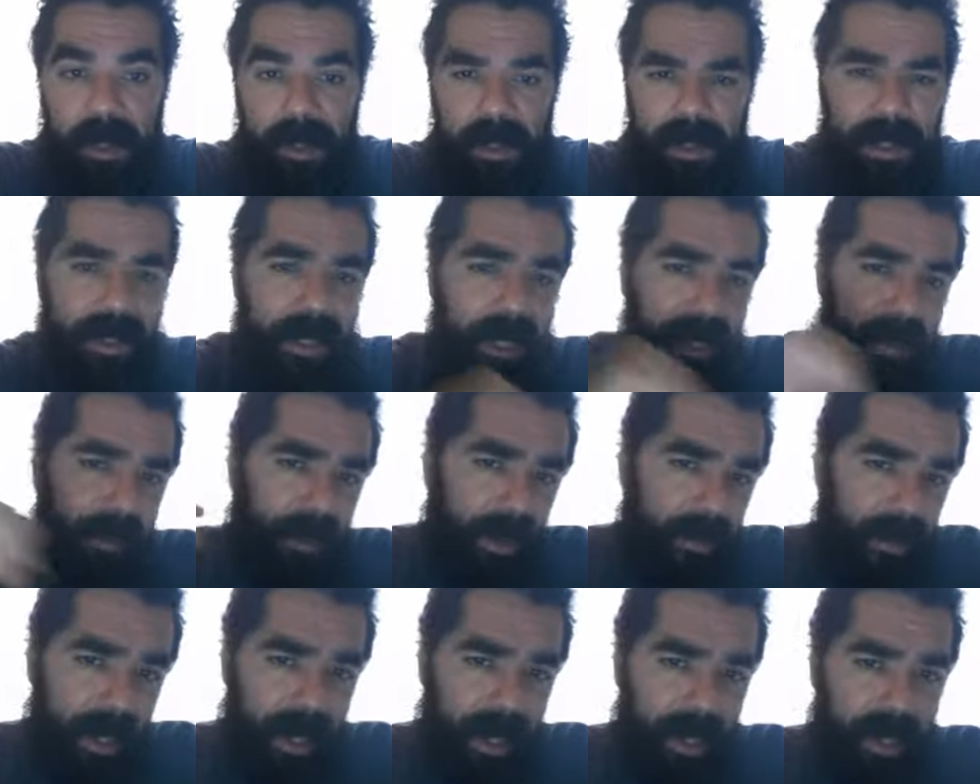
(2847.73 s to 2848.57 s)
Just like
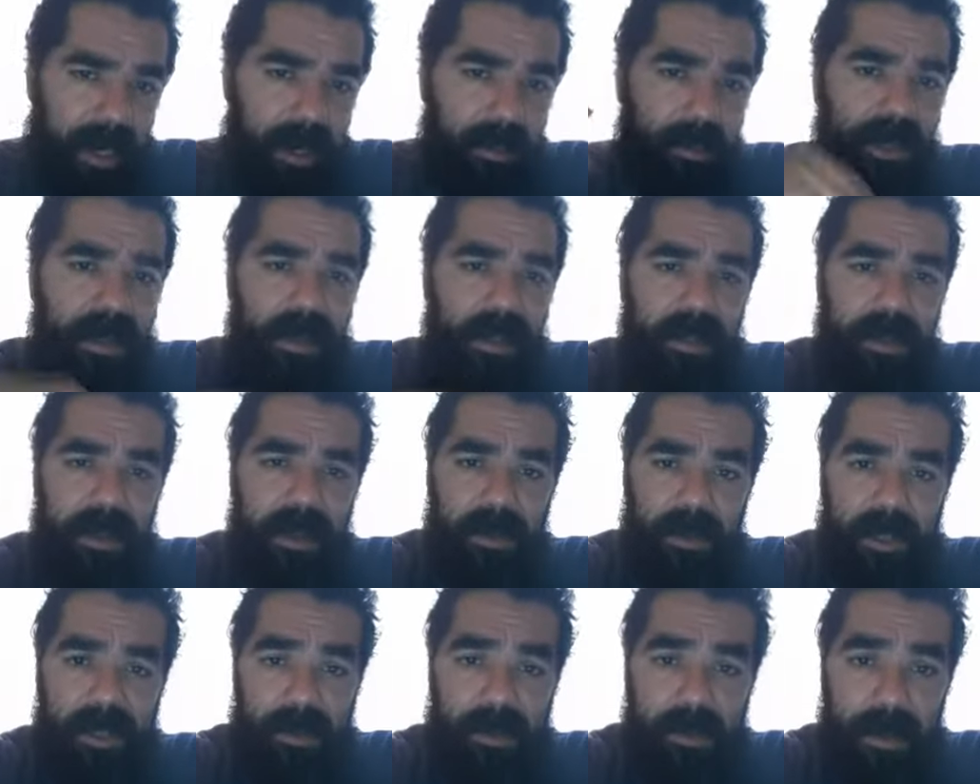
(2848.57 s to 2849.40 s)
my back, how am I going to
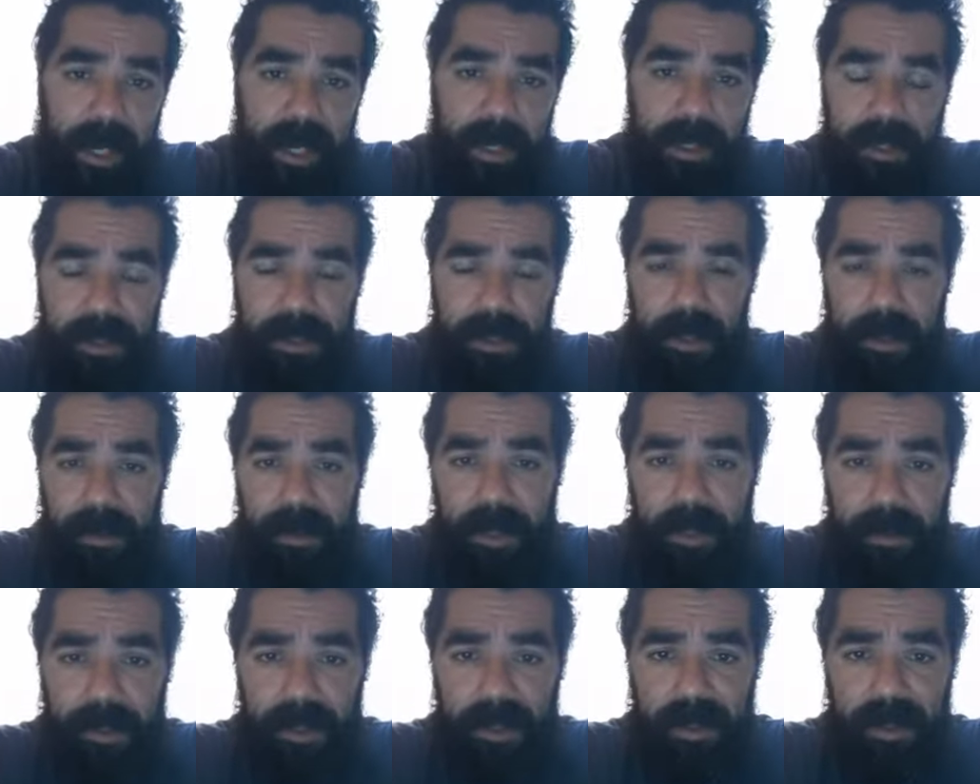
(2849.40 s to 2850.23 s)
deal with this back issue? I'm
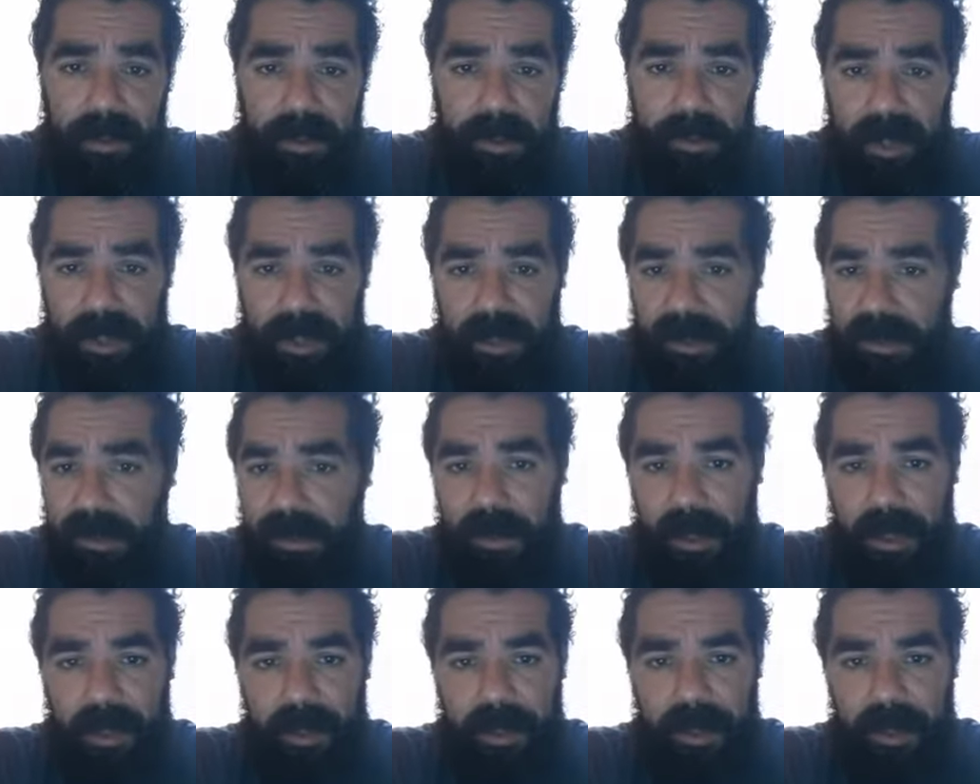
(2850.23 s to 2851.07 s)
going to build up the muscles
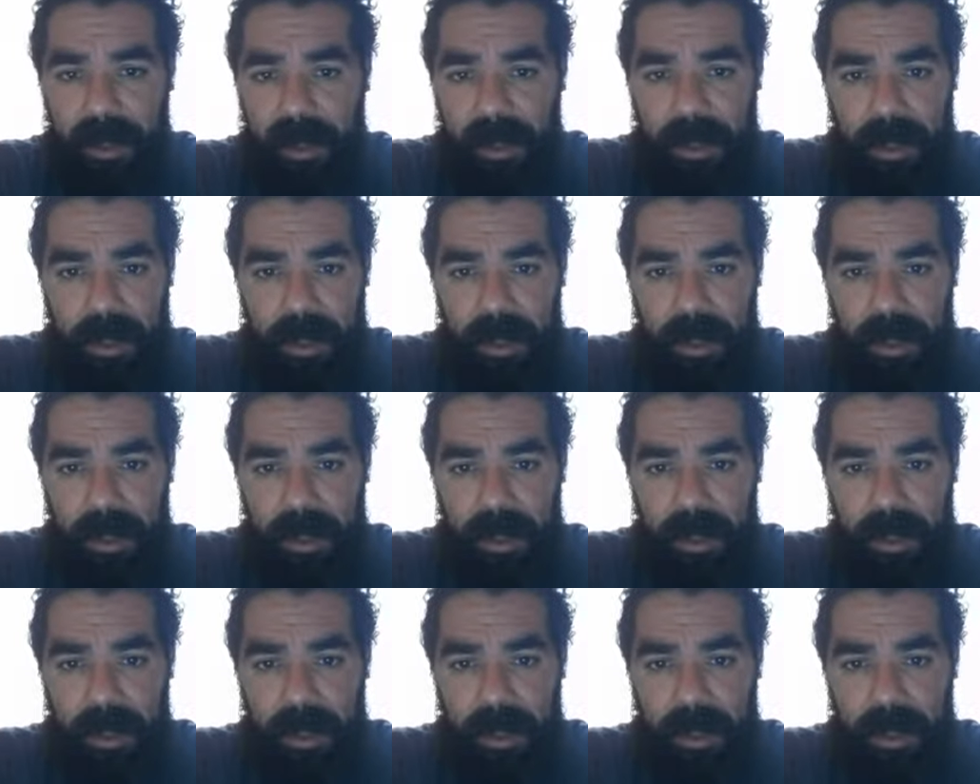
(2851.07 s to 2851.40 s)
around it.